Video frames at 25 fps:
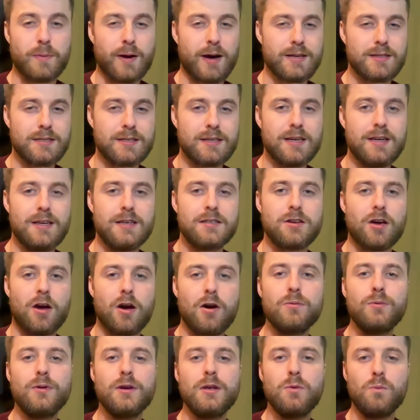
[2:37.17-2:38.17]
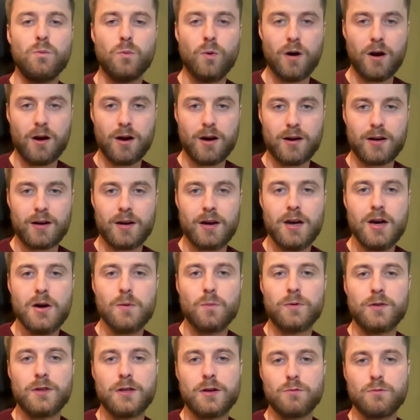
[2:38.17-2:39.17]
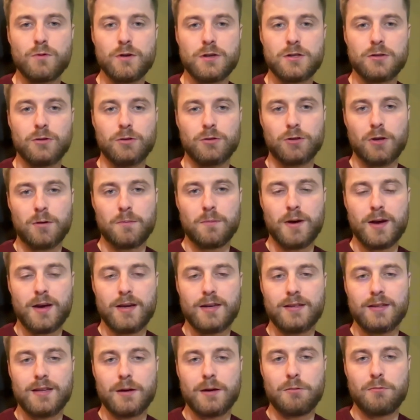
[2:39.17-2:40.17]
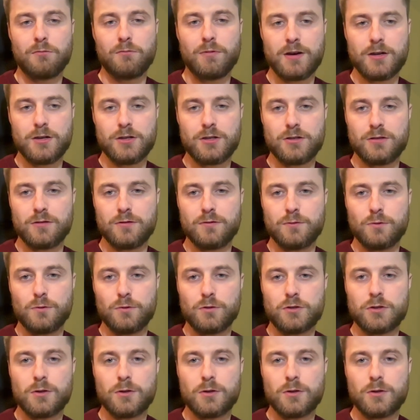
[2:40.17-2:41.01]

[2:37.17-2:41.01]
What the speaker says: Passkeys only work with the original domain they were registered for.